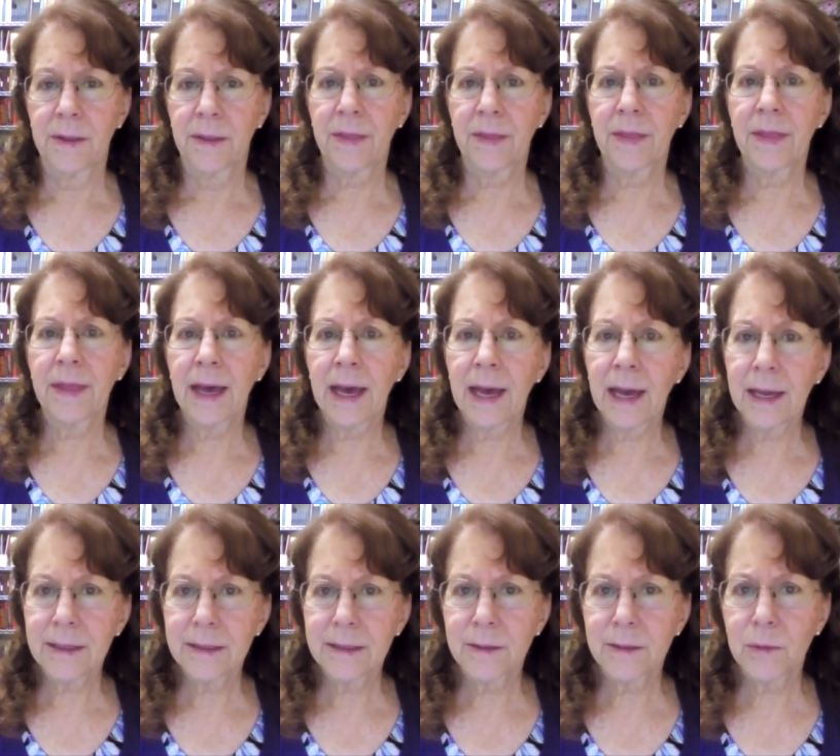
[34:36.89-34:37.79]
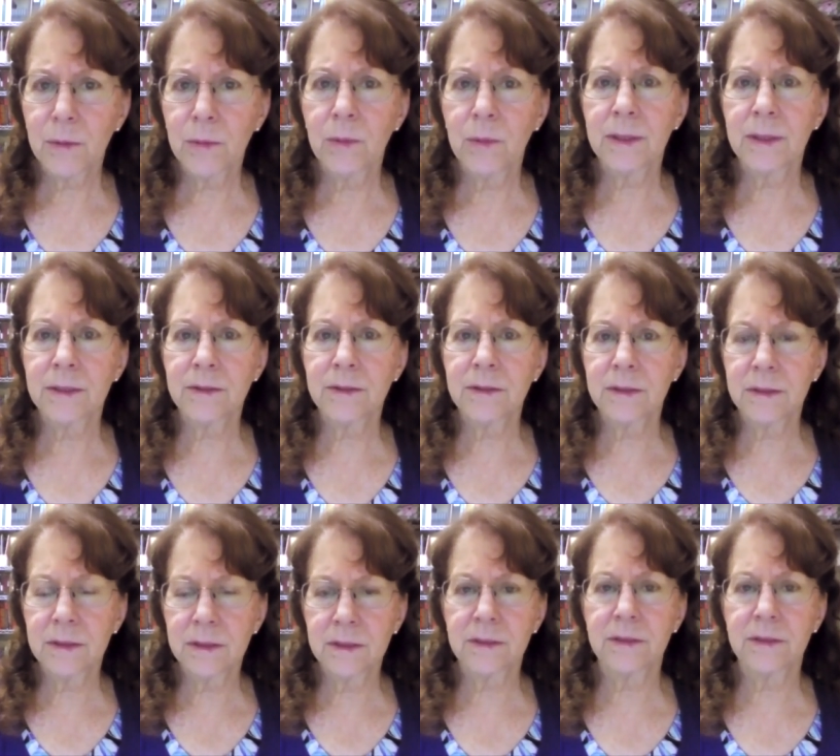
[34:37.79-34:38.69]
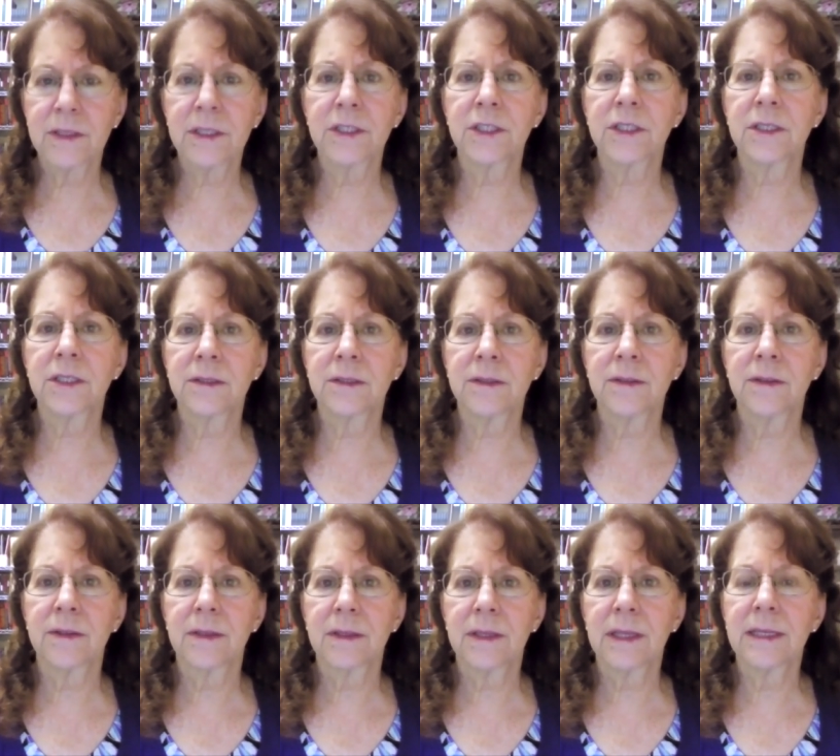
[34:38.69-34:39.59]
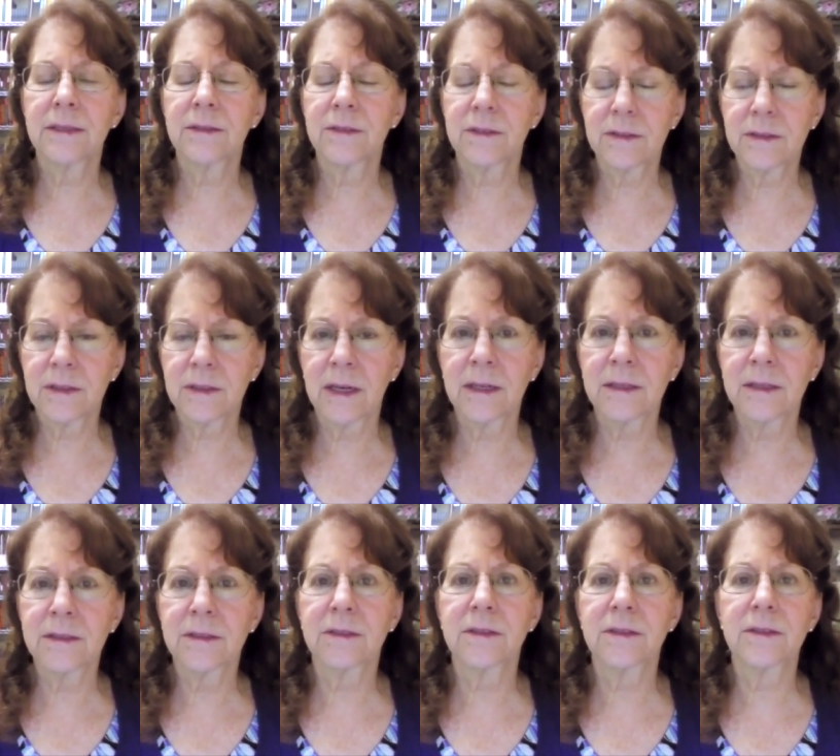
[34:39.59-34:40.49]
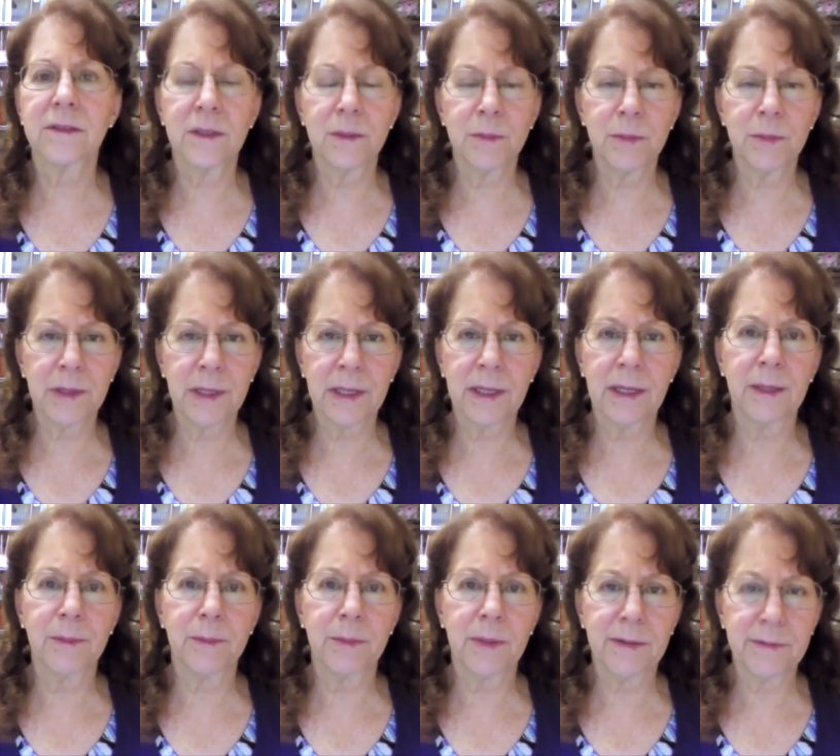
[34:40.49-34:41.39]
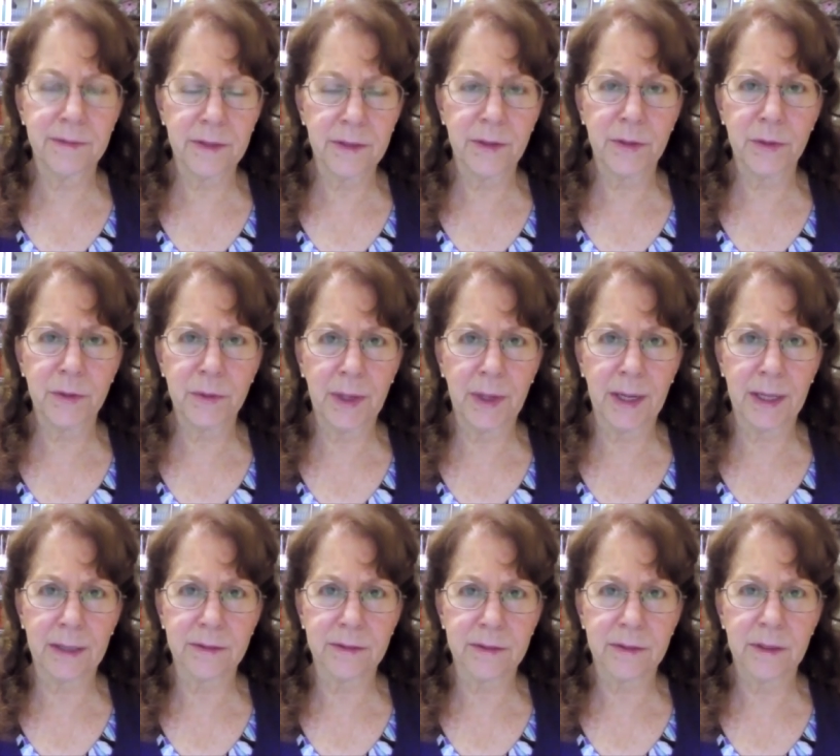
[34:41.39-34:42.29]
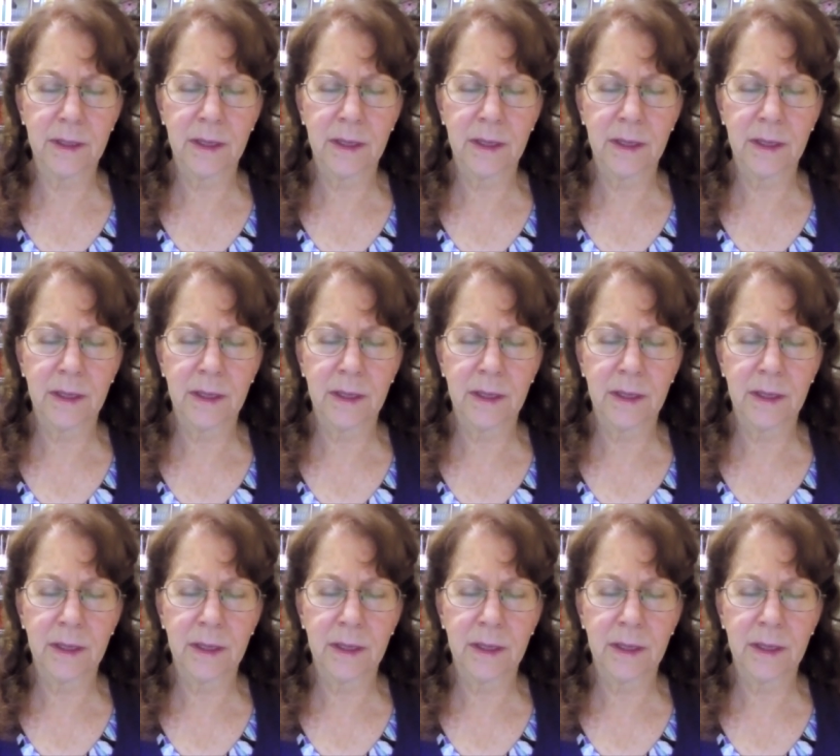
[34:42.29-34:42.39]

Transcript: that was the decision that starts the breakup of the U.S.